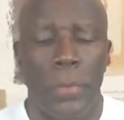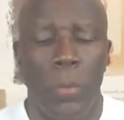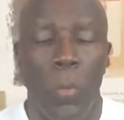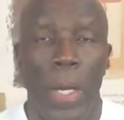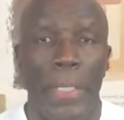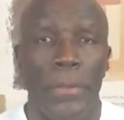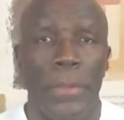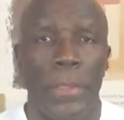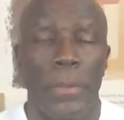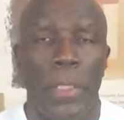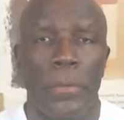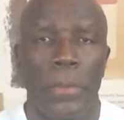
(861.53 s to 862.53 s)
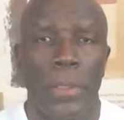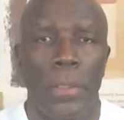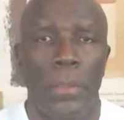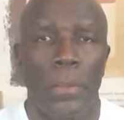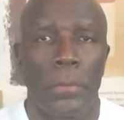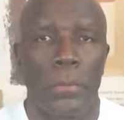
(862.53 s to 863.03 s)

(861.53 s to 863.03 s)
Why you cannot tell?